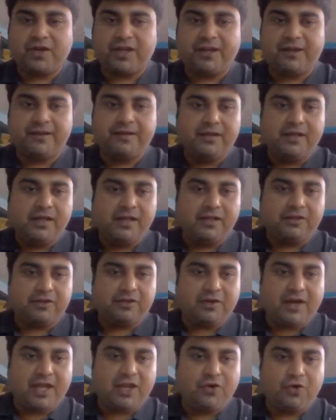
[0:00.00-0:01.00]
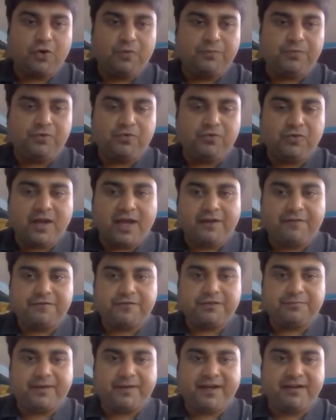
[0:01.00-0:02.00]
Okay, so I hope you
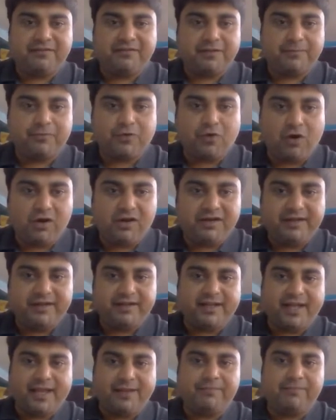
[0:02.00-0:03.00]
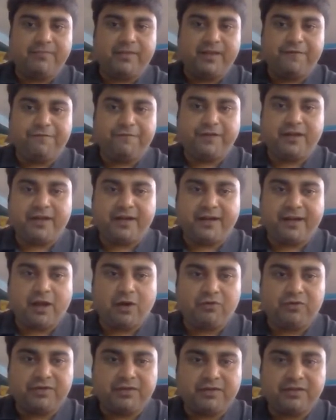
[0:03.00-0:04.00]
have spent some quality time in figuring
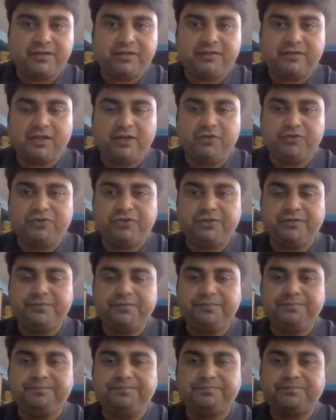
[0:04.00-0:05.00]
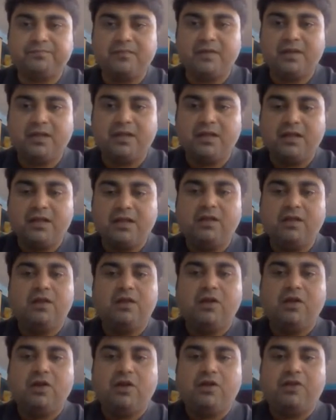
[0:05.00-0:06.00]
out the solution.
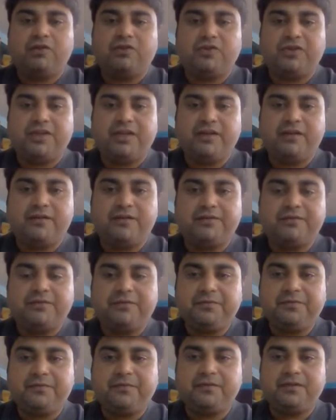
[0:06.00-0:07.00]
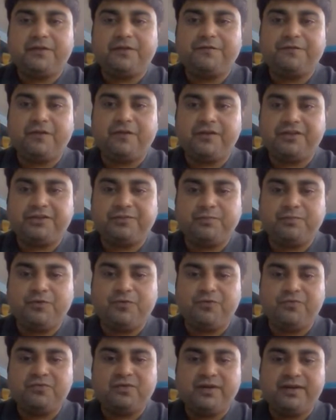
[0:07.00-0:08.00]
So here the first
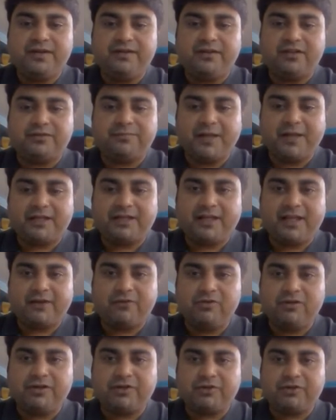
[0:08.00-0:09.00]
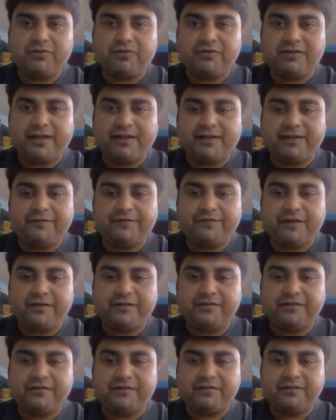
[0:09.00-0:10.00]
move is a spectacular rook
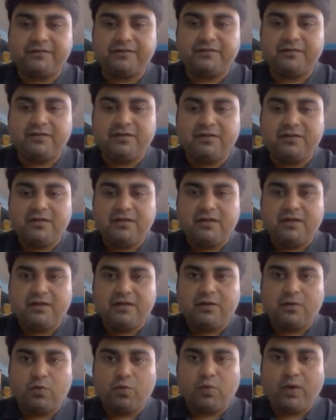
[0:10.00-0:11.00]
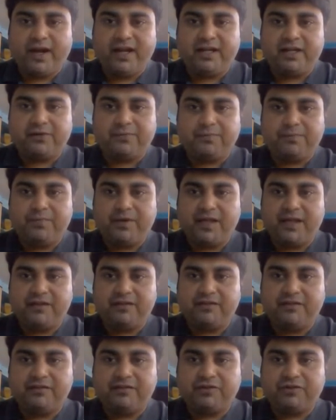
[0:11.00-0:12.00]
sacrifice. White
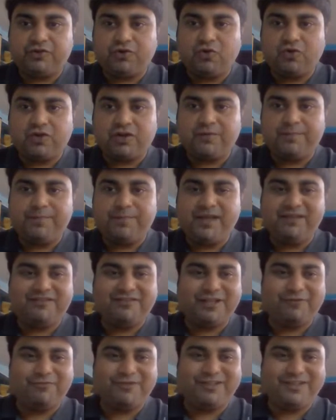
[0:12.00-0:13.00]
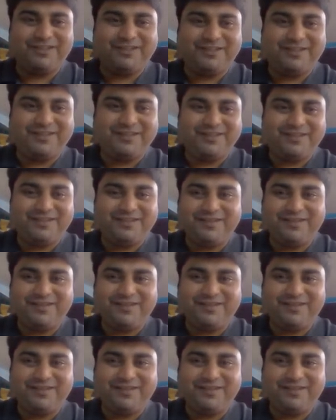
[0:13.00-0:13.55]
plays rook b7.